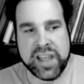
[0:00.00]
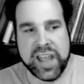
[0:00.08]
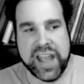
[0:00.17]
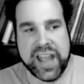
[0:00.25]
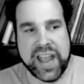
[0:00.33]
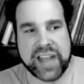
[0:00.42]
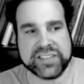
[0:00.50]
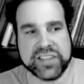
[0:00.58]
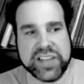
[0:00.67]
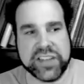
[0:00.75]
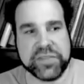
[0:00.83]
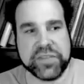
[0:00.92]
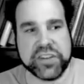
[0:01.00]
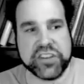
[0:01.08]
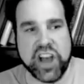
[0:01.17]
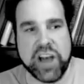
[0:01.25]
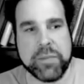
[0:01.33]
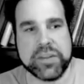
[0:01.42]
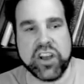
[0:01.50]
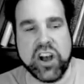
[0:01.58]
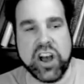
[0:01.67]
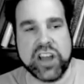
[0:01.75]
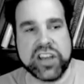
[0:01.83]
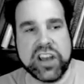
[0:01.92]
And, and so now the
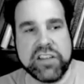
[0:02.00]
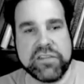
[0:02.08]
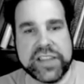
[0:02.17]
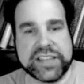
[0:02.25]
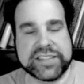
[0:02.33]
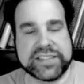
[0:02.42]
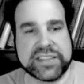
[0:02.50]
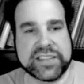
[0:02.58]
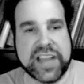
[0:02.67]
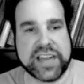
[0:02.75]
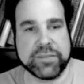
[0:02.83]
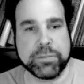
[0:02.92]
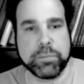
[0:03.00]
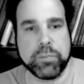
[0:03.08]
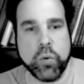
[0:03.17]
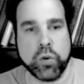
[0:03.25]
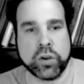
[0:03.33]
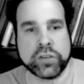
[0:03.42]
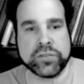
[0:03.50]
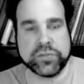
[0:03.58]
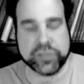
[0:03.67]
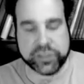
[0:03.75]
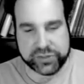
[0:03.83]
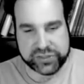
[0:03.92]
phenomenon of this has kind of borne
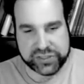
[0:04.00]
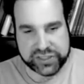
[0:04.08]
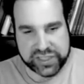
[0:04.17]
fruit.